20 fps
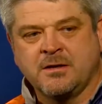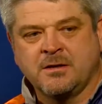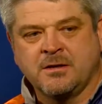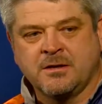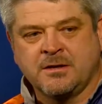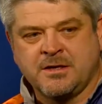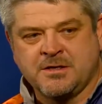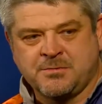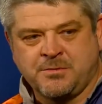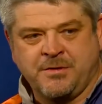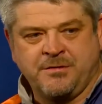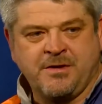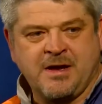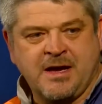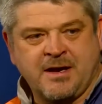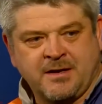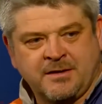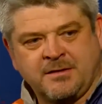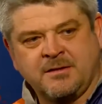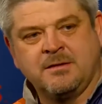Because we've
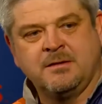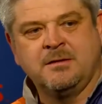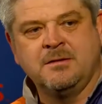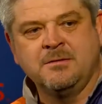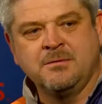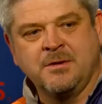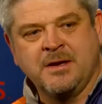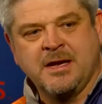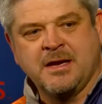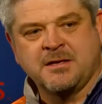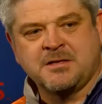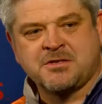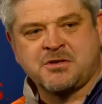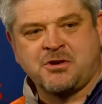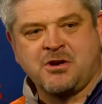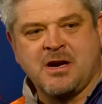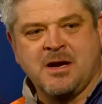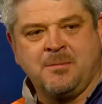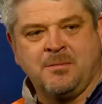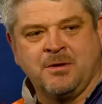had it, we had it
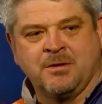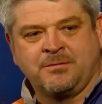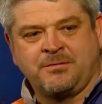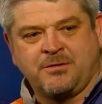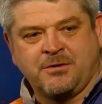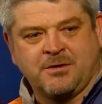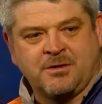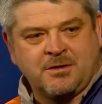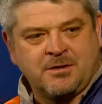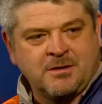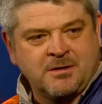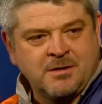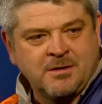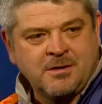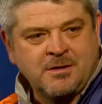scrambled for...